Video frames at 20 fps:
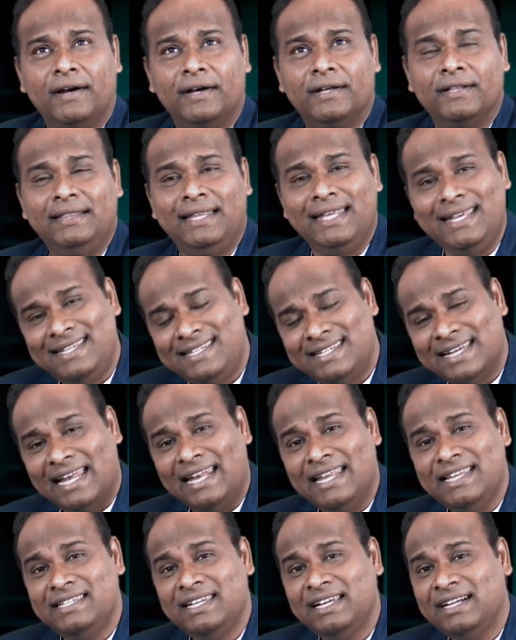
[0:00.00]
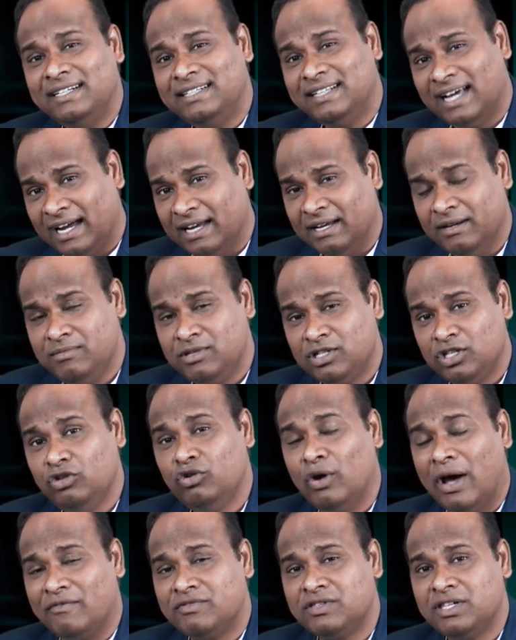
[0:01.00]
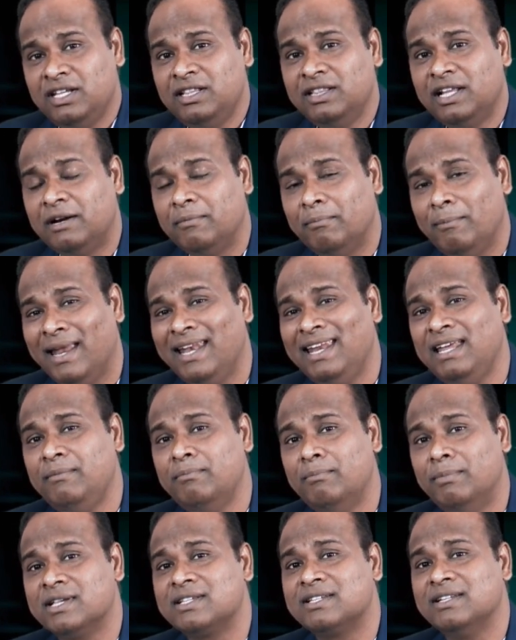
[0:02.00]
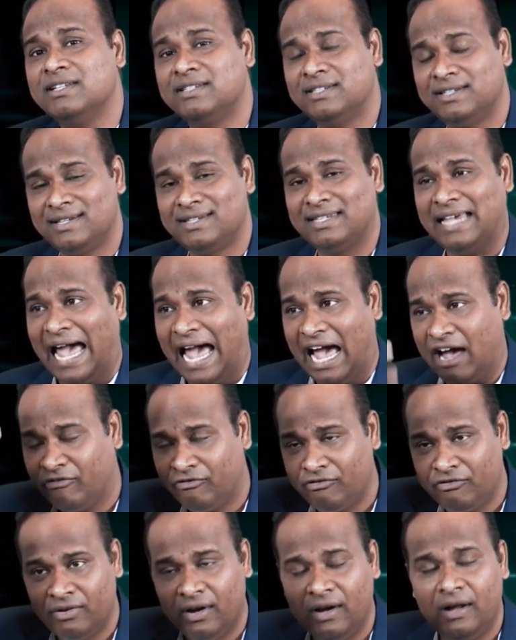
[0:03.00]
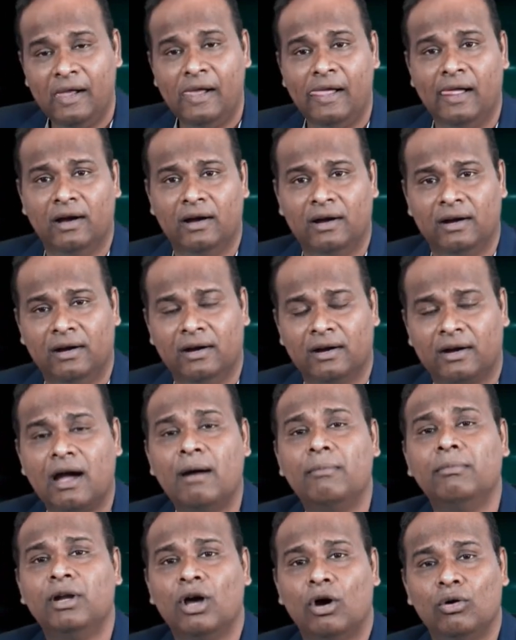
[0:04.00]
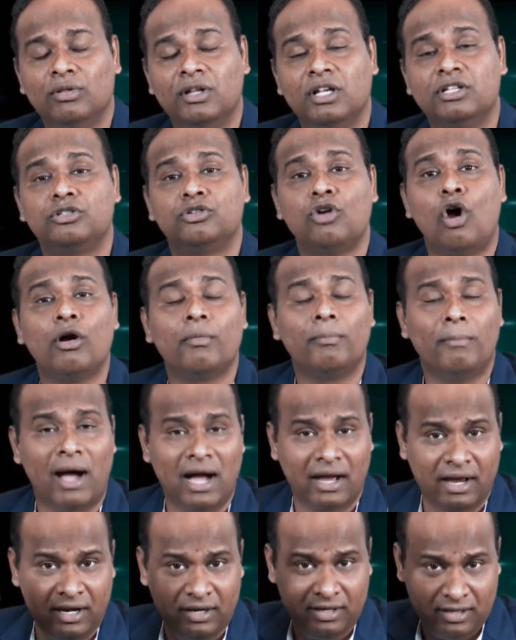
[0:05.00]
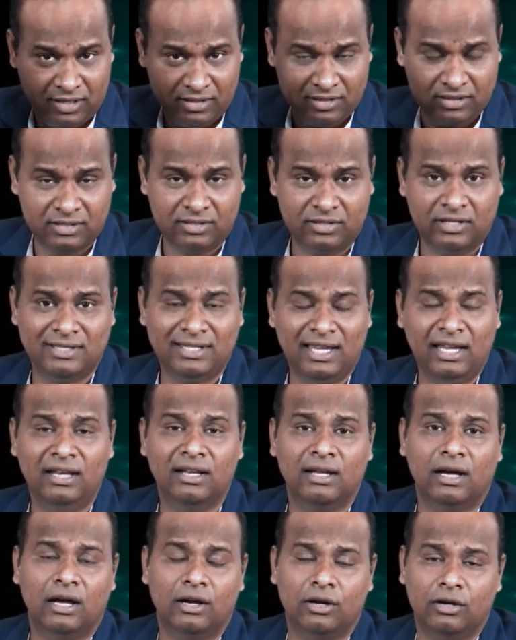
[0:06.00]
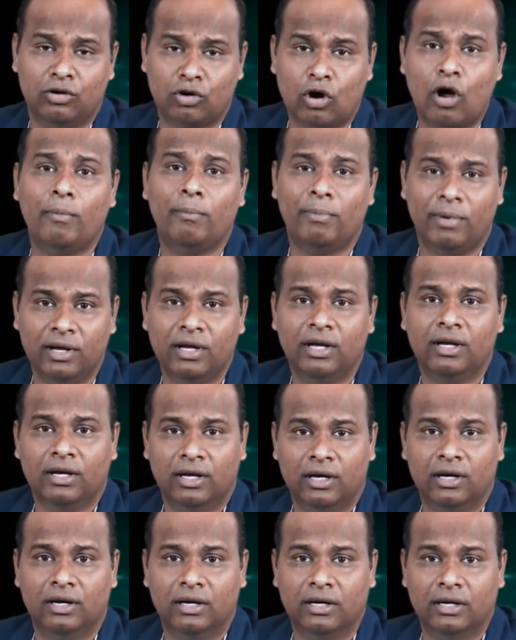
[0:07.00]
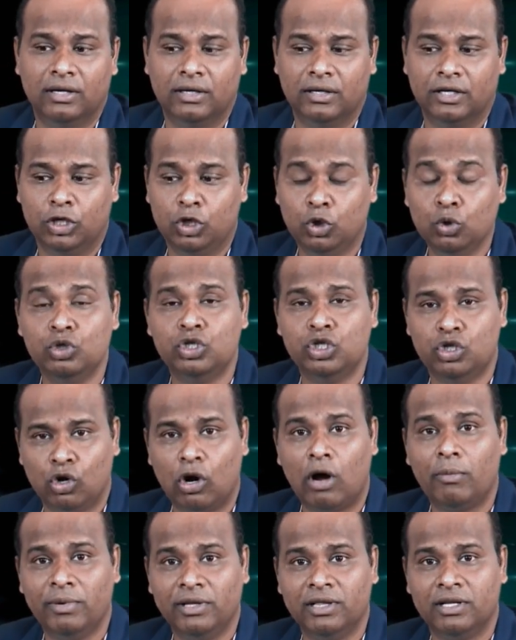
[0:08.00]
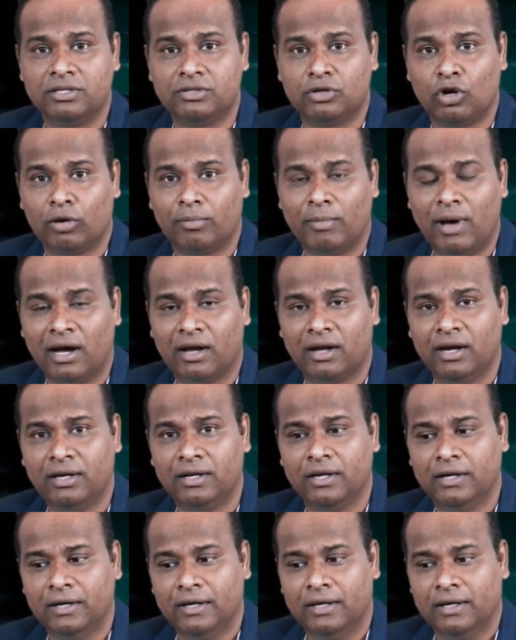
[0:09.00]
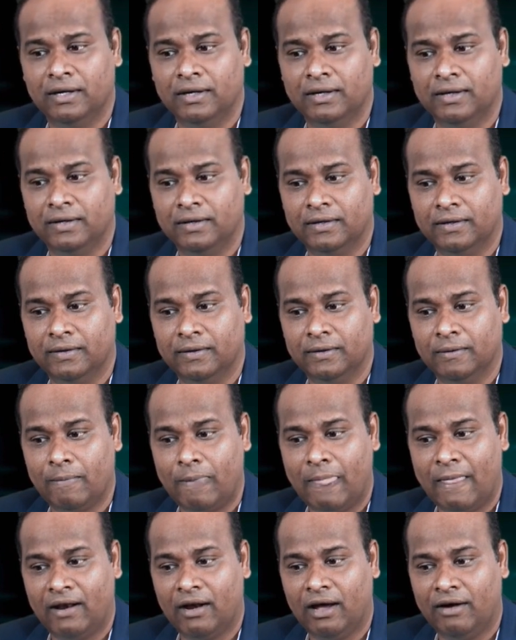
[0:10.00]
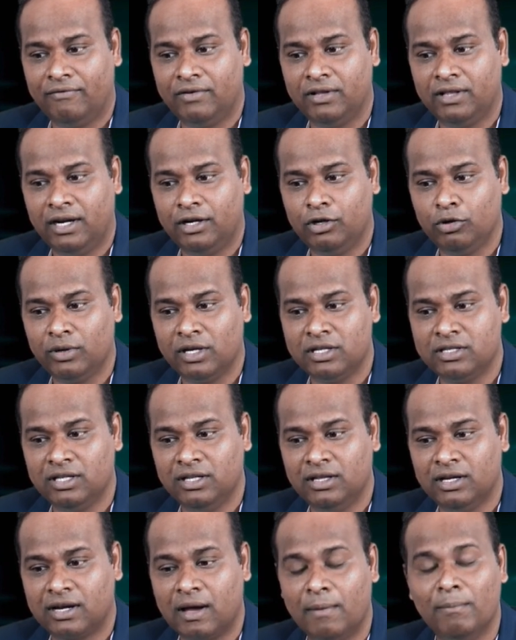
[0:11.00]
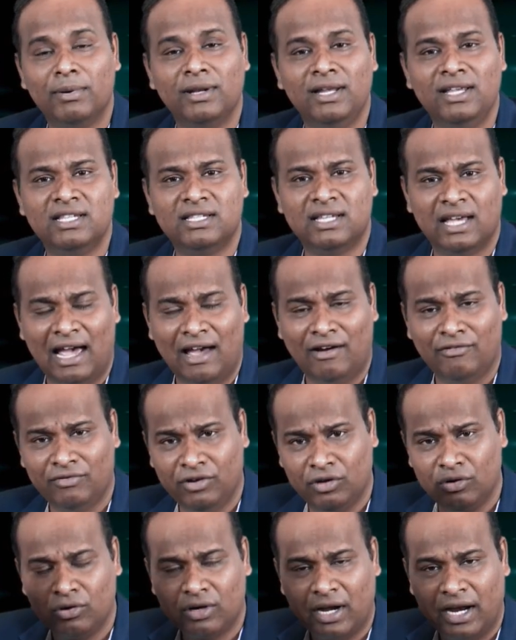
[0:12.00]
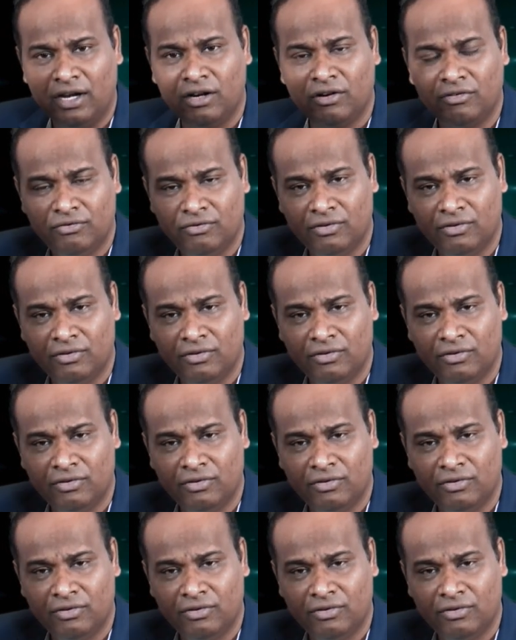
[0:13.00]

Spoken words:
these challenging times, you have seen that many businesses have come down. The stock market has seen a drop, huge drop in the stock market, and after that you can see the companies have kind of